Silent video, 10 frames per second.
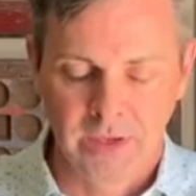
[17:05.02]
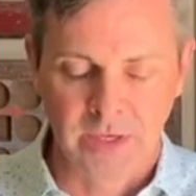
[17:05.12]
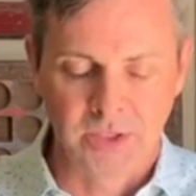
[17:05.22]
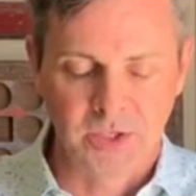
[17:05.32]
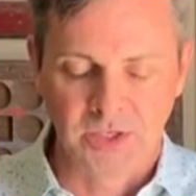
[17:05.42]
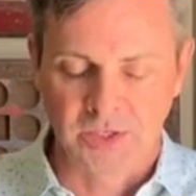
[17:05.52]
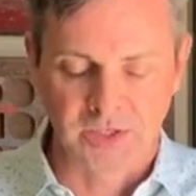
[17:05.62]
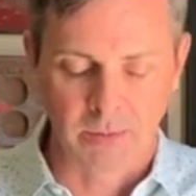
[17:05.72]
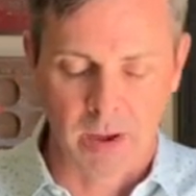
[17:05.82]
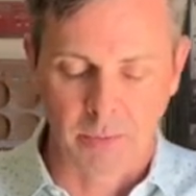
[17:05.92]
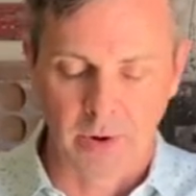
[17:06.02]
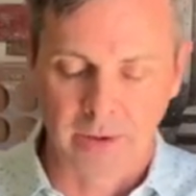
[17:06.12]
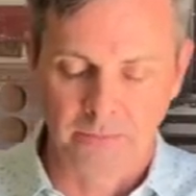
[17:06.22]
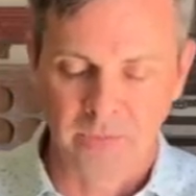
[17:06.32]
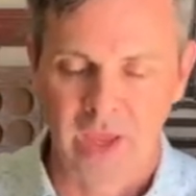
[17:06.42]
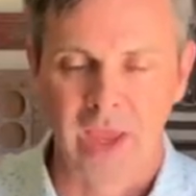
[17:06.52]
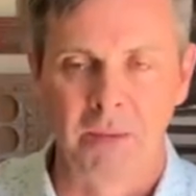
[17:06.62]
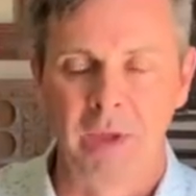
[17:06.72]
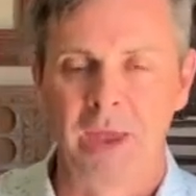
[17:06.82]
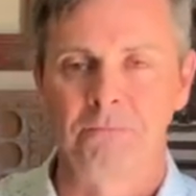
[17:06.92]
In Jesus' name I pray.
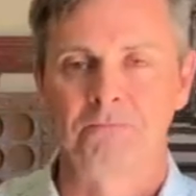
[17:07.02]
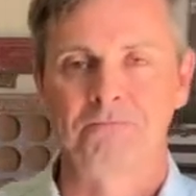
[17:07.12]
Amen.